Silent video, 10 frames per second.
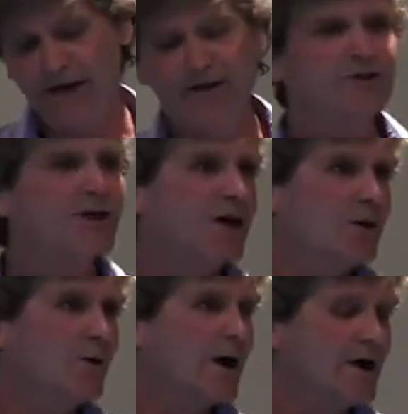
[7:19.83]
out of the
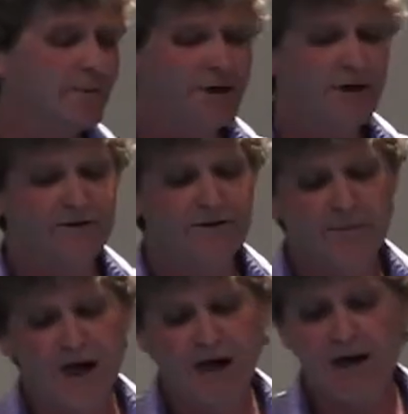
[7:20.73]
shallow water because
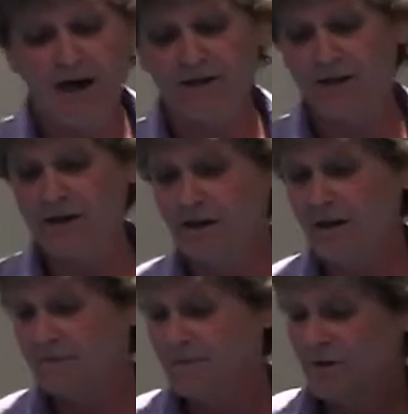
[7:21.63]
of biologic
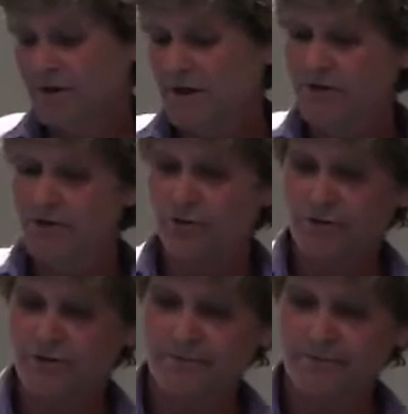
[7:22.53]
issues.